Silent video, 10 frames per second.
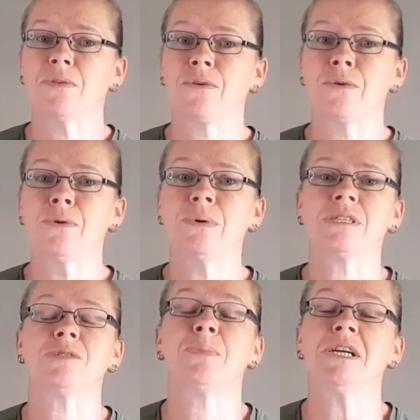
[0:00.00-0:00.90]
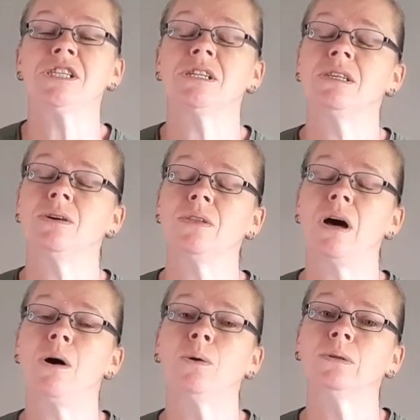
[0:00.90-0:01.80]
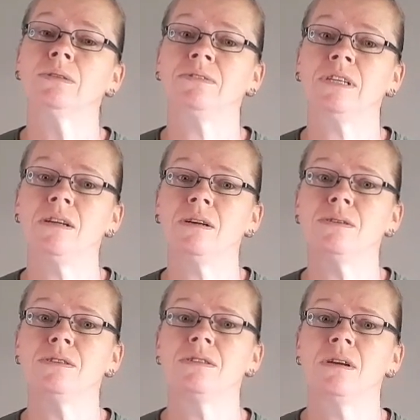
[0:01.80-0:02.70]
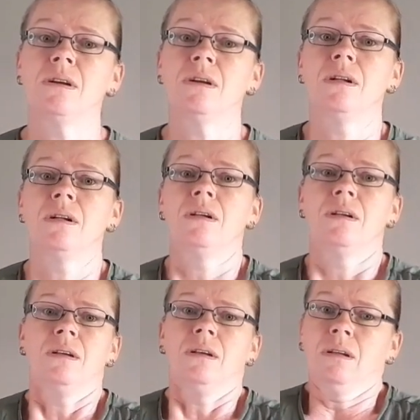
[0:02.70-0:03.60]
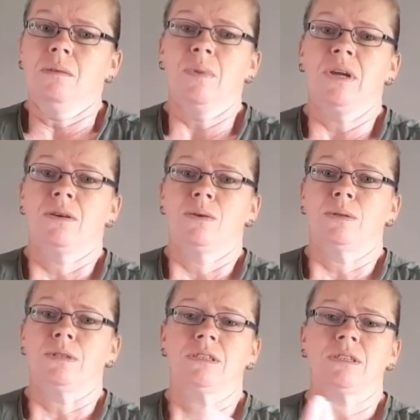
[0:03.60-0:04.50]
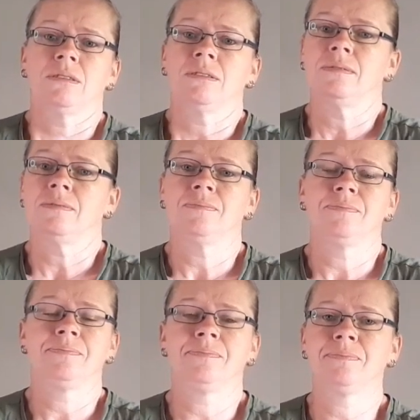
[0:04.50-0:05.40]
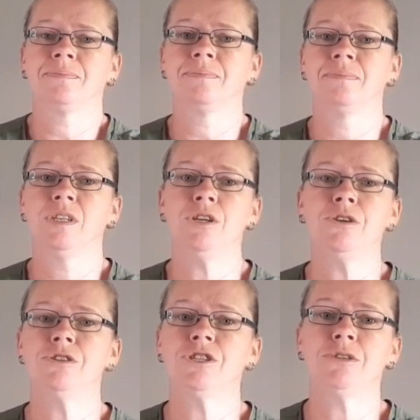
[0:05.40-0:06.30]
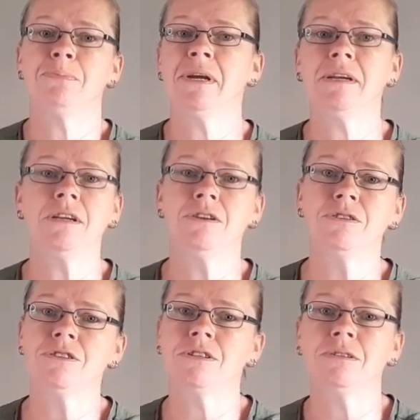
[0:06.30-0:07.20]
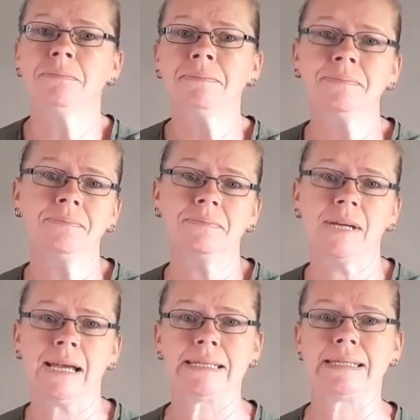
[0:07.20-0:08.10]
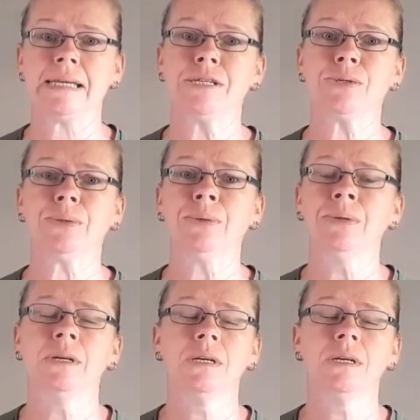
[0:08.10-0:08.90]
through, especially on the older videos, because YouTube being YouTube, as they do,